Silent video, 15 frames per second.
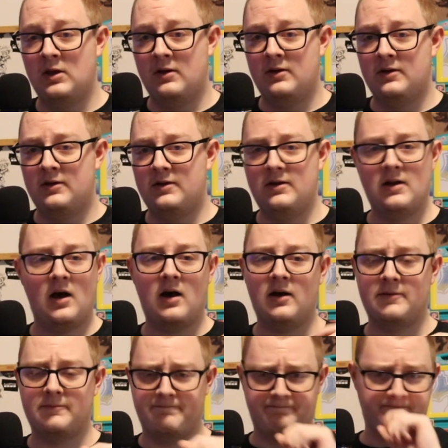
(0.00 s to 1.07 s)
not
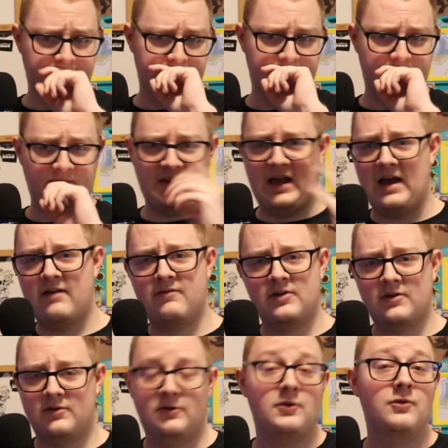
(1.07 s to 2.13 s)
having a
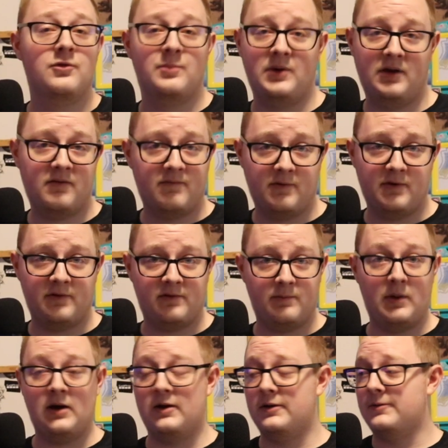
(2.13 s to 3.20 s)
toothpick for a
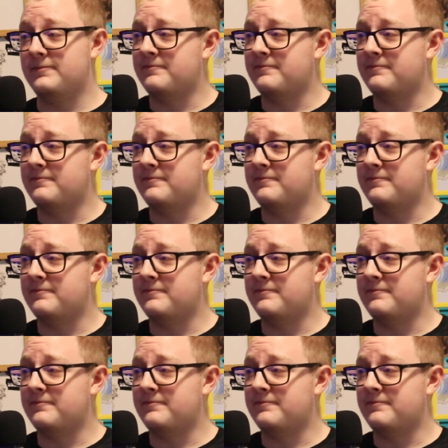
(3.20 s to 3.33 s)
spine.